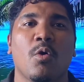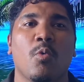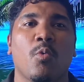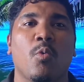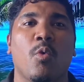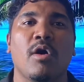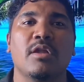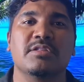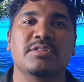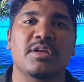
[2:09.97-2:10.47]

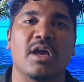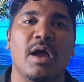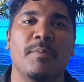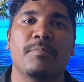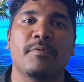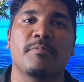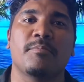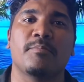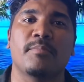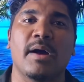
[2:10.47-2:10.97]
What type
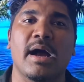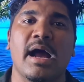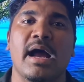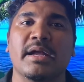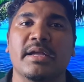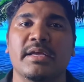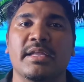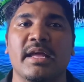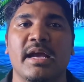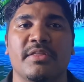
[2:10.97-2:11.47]
of
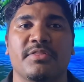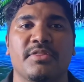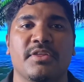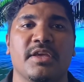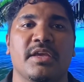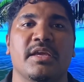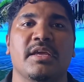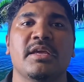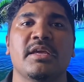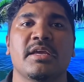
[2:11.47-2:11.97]
market out
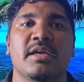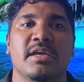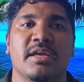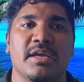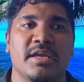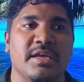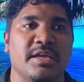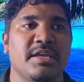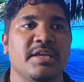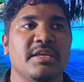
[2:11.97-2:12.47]
there
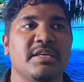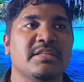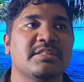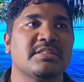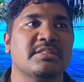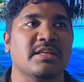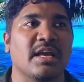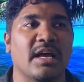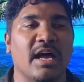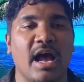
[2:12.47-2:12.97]

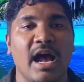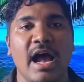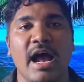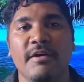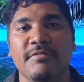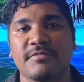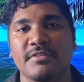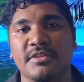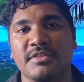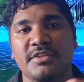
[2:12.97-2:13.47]
is
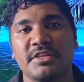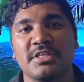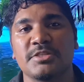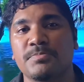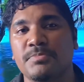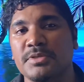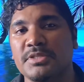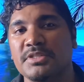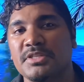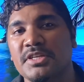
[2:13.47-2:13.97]
after this
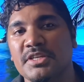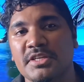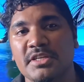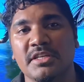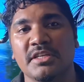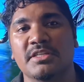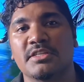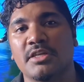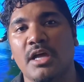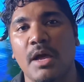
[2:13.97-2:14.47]

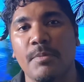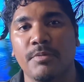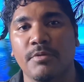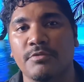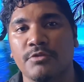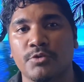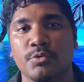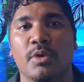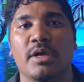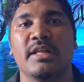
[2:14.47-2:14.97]
particular type
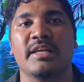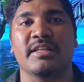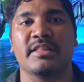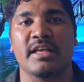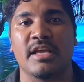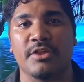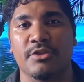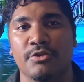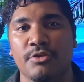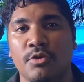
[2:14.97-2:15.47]
of dwelling
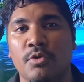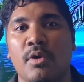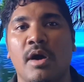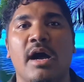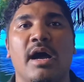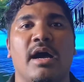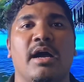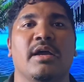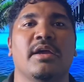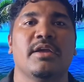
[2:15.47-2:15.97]
that you
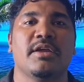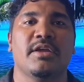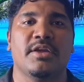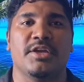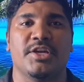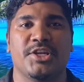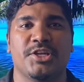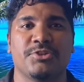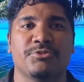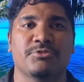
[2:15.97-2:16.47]
are
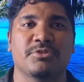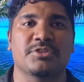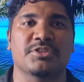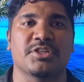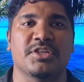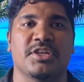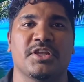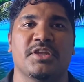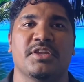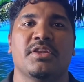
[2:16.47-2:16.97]

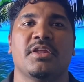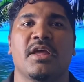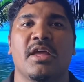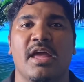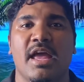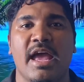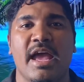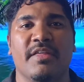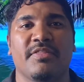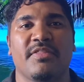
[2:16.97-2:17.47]
interested in?
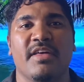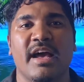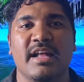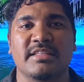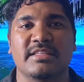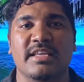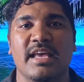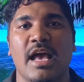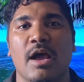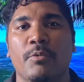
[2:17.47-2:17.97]
And
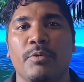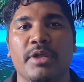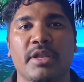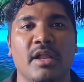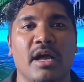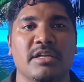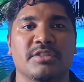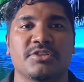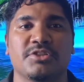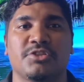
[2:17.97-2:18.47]
that's how we
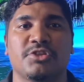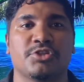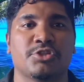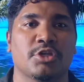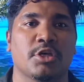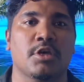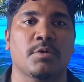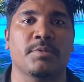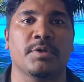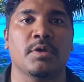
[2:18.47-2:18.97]
like to
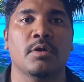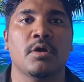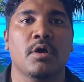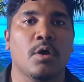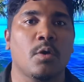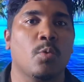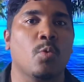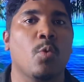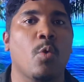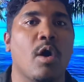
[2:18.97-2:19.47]
determine
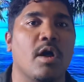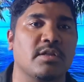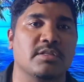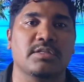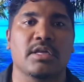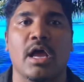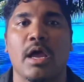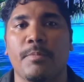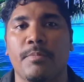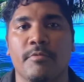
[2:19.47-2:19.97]
what
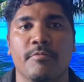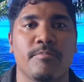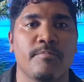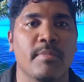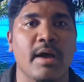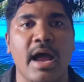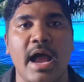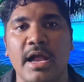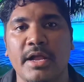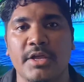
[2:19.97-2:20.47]
type of
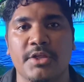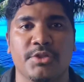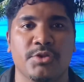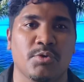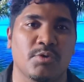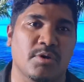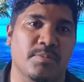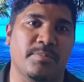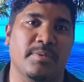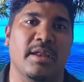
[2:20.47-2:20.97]
market
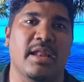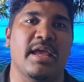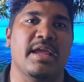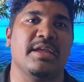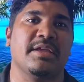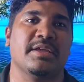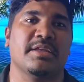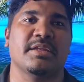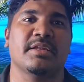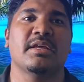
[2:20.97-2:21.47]
you are
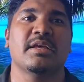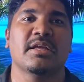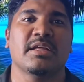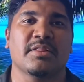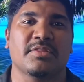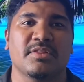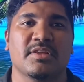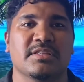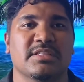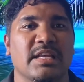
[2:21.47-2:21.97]
playing in.
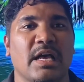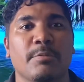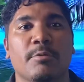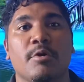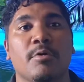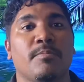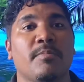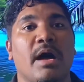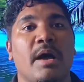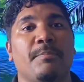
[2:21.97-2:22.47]
The
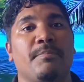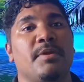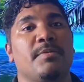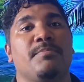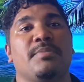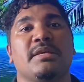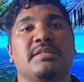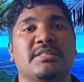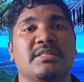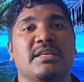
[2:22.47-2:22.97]
suburb might be
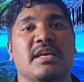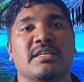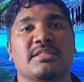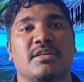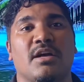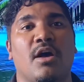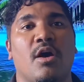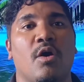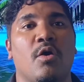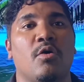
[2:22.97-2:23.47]
busy as
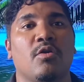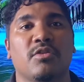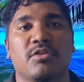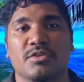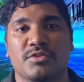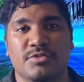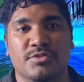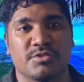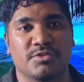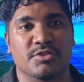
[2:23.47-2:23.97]
a whole,
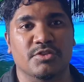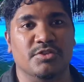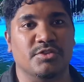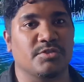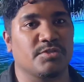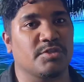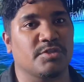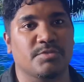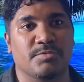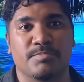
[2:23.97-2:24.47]

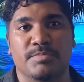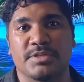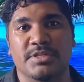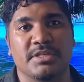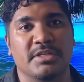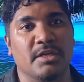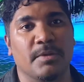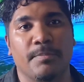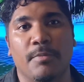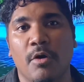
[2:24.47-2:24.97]
the
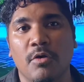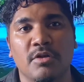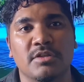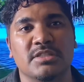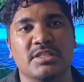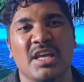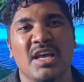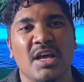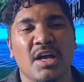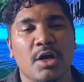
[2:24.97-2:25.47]
particular
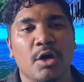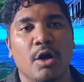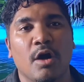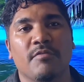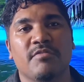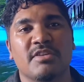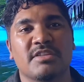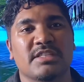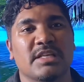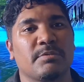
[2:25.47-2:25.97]
pockets
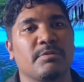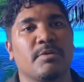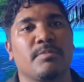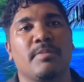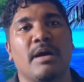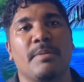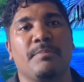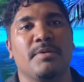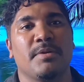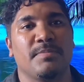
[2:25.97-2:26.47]
of the suburb
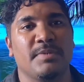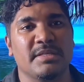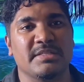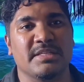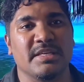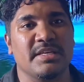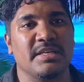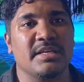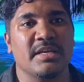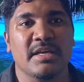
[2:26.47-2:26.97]
might be
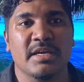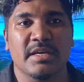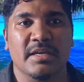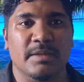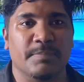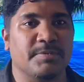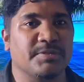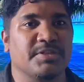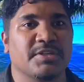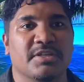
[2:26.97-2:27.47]
busy,
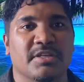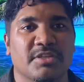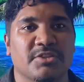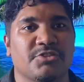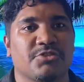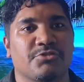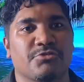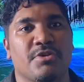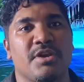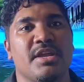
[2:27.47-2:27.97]
particular
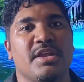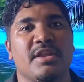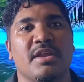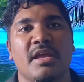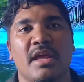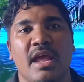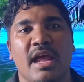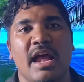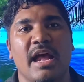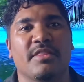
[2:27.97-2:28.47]
street,
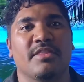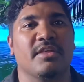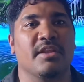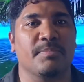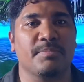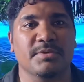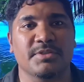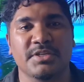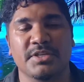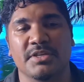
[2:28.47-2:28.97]
and then a
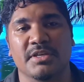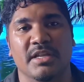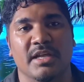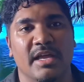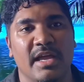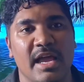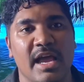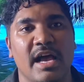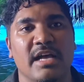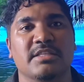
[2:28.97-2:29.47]
particular
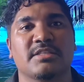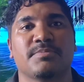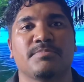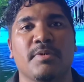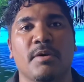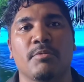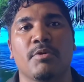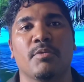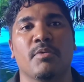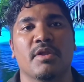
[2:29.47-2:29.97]
house,
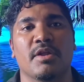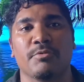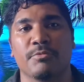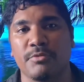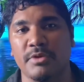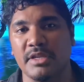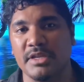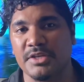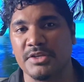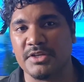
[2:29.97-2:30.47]
but we want to
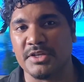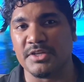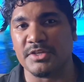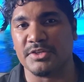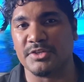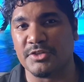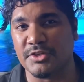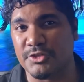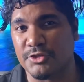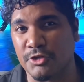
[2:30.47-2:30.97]
really
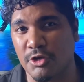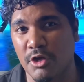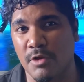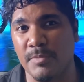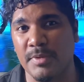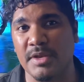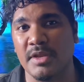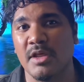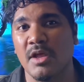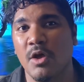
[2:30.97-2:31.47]

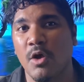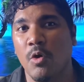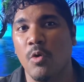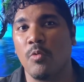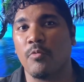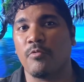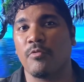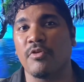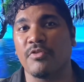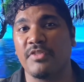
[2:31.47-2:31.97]
determine
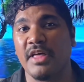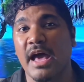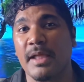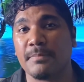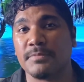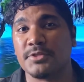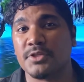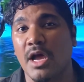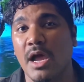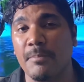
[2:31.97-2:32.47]
for
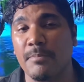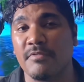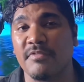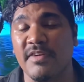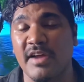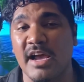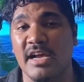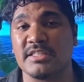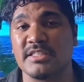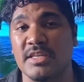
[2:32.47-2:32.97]
that type of
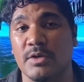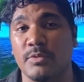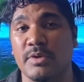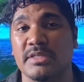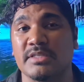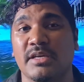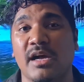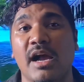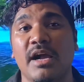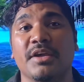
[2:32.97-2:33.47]
house that we're
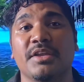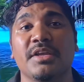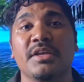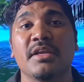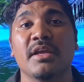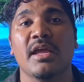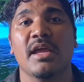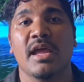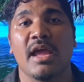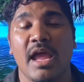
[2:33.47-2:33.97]
targeting,
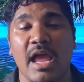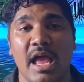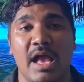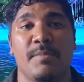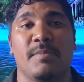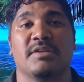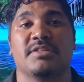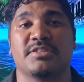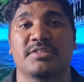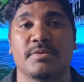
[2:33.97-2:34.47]
how
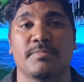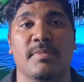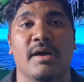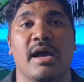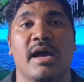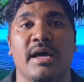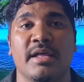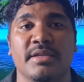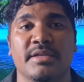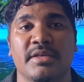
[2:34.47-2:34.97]
much
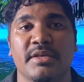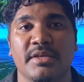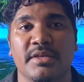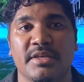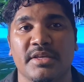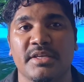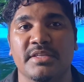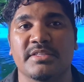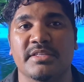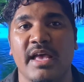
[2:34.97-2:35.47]
demand
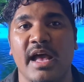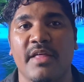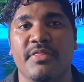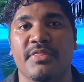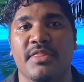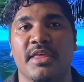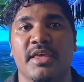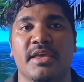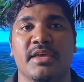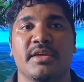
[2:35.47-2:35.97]
is out
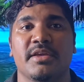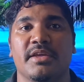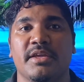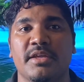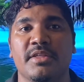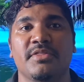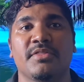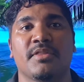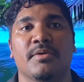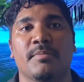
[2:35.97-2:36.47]
there
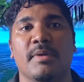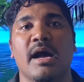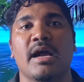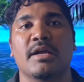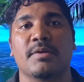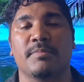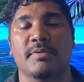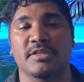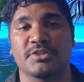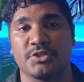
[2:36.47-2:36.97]
in the
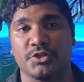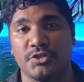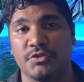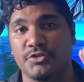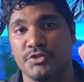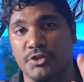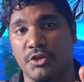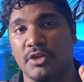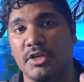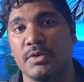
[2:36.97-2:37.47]
marketplace. So you
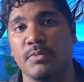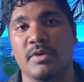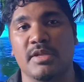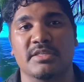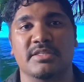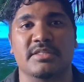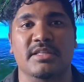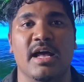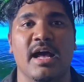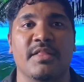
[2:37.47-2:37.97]
certainly want to
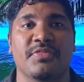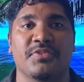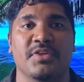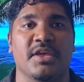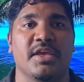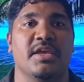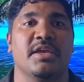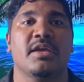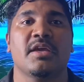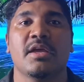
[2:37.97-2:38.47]
start
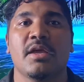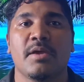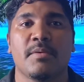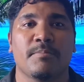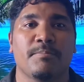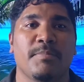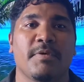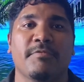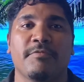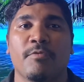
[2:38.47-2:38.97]
there
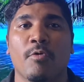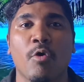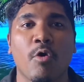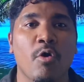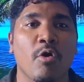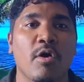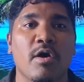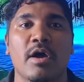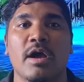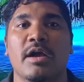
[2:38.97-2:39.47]

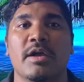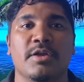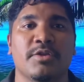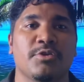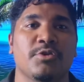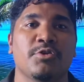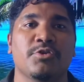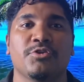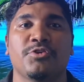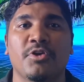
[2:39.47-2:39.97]
before
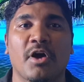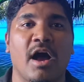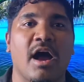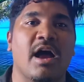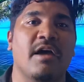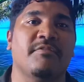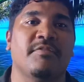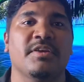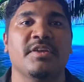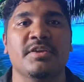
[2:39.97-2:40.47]
you
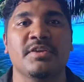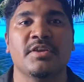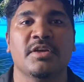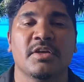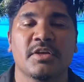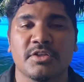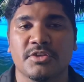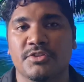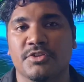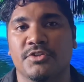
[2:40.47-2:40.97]
dive in
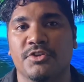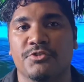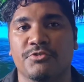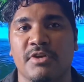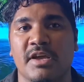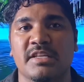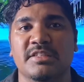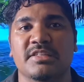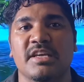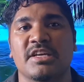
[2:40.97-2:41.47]
to the
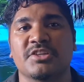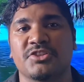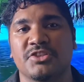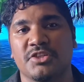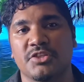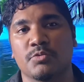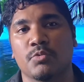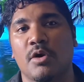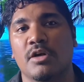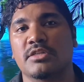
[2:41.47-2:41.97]
transaction,
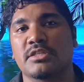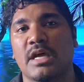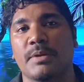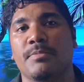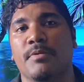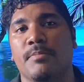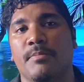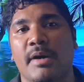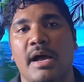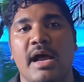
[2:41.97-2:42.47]
is what type
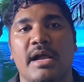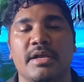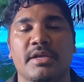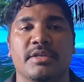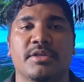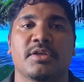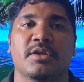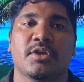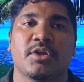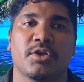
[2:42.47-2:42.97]
of
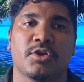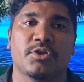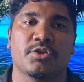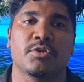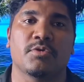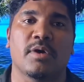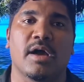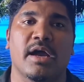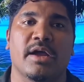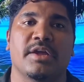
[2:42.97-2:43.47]
market
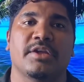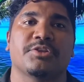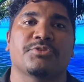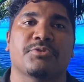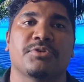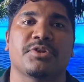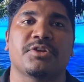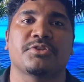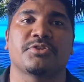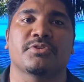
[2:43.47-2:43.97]
you are
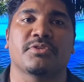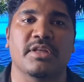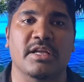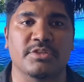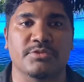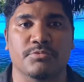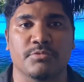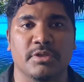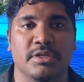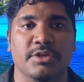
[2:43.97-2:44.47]
entering into, and
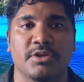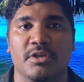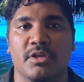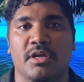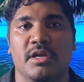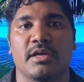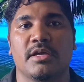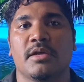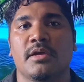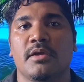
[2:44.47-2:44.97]
that's really gonna,